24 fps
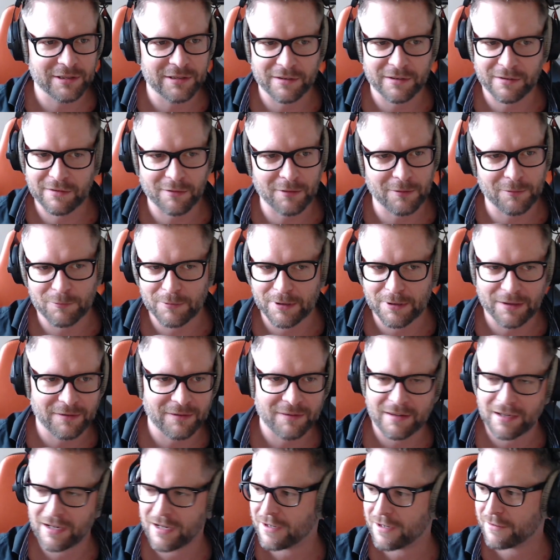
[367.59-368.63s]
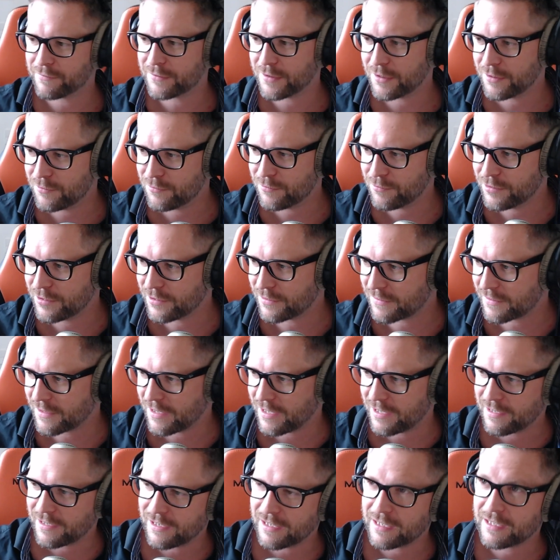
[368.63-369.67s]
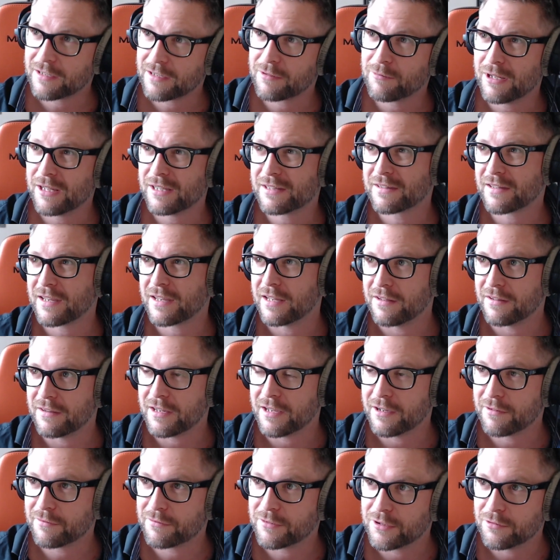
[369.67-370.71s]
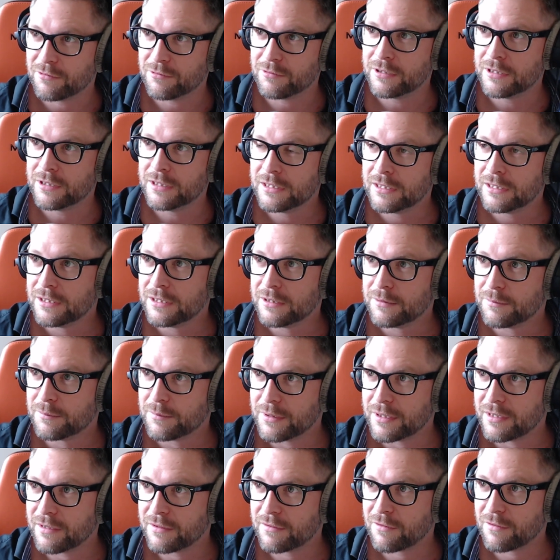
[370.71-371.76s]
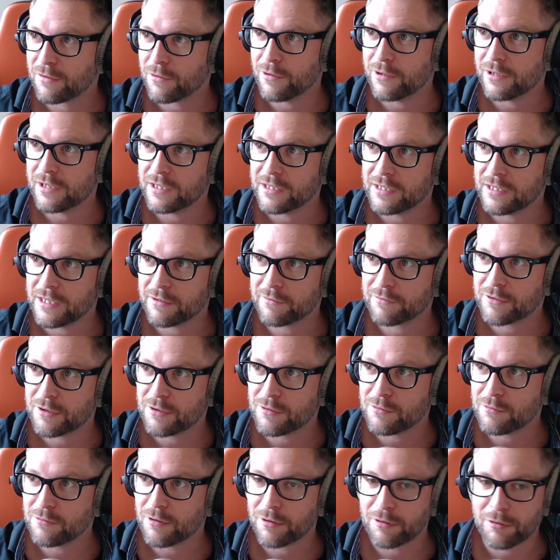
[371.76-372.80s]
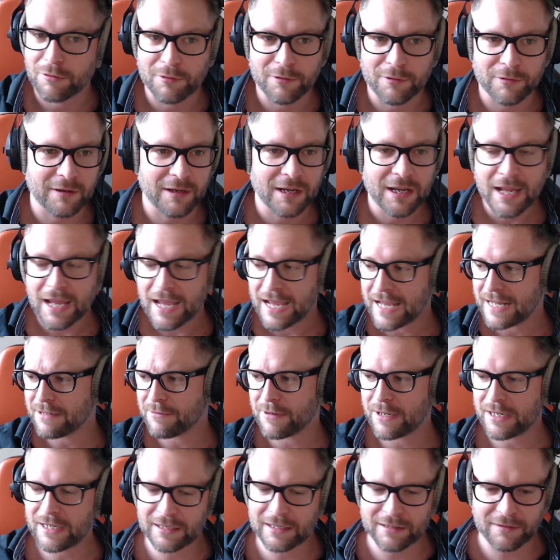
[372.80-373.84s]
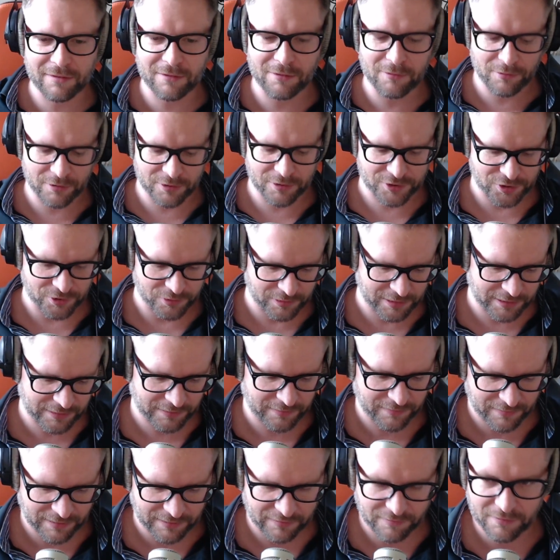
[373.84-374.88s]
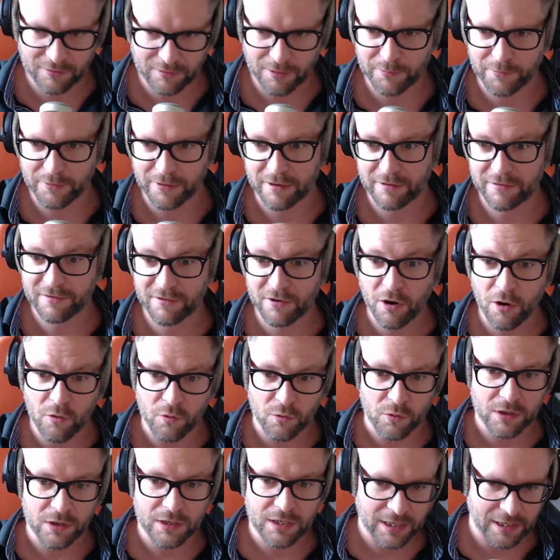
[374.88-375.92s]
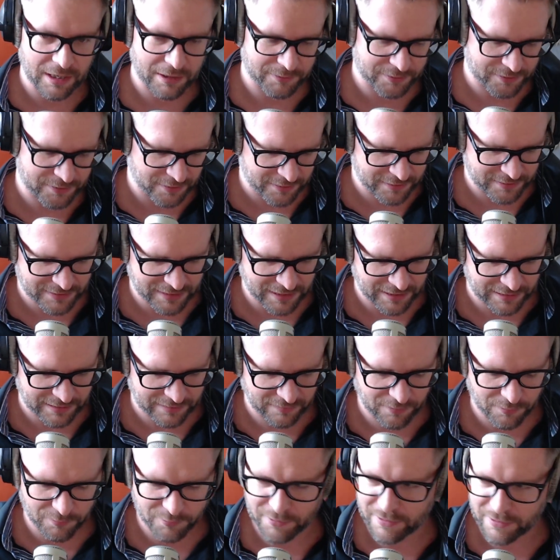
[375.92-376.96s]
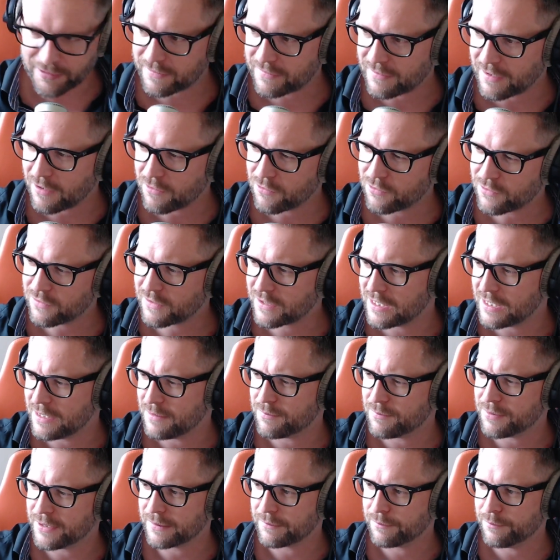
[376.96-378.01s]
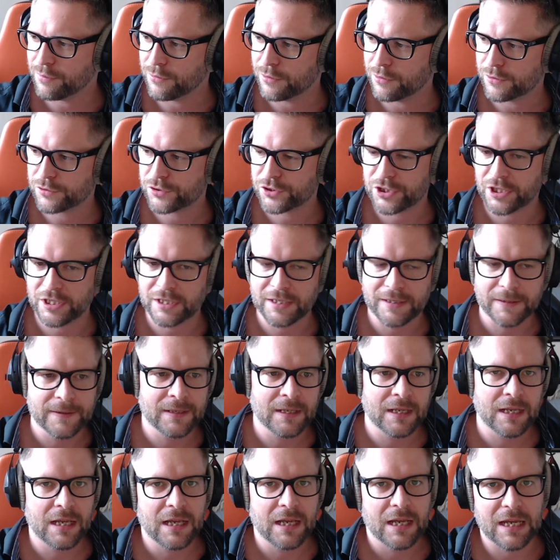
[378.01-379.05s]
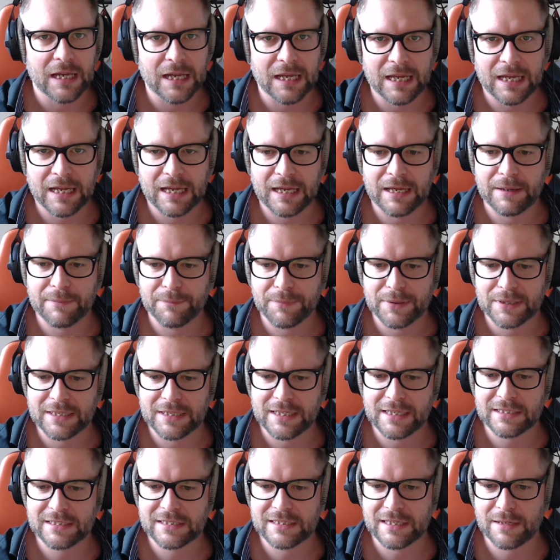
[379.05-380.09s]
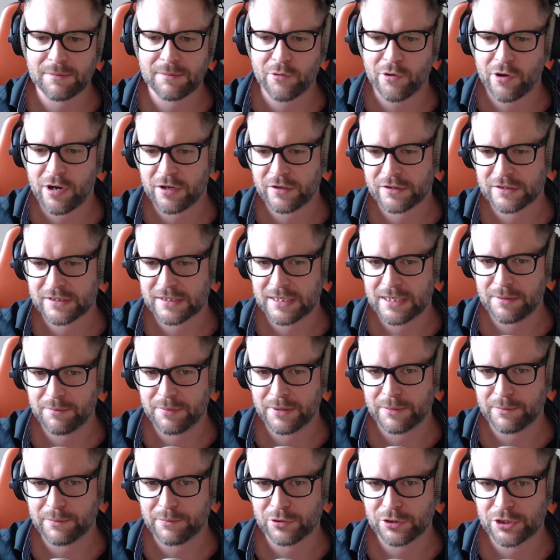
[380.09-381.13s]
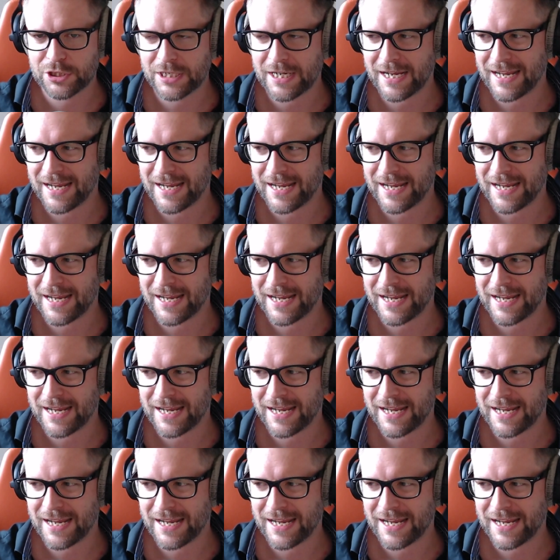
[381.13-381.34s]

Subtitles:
It's not Wednesday afternoon. It's kind of like, it's kind of the afternoon, but it's early in the afternoon on Thursday. Anyway, let's do the show. Let's stop with this. I was going to say, let's stop with this housekeeping bullshit. But there's some more housekeeping bullshit.